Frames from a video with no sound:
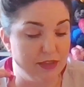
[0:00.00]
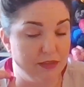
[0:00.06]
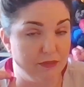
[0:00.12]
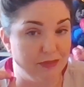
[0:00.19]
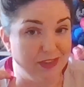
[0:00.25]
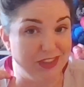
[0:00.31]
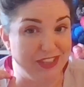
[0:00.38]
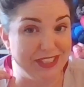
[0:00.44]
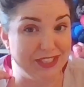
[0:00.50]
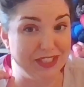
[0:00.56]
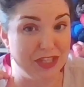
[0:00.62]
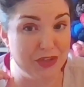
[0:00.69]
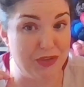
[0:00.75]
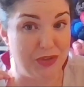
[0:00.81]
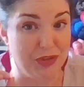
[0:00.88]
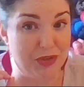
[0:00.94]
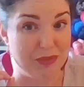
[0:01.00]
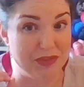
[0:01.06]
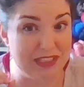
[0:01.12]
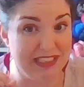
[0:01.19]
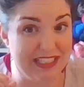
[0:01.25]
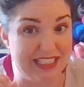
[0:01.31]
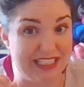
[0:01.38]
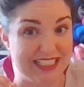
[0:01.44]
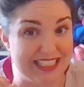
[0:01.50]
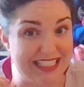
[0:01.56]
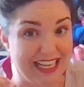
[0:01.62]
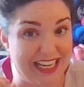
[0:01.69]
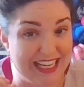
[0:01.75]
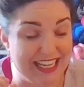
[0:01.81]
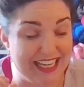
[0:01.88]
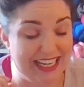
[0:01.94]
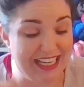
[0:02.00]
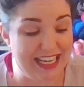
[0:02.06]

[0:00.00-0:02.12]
released her newest design,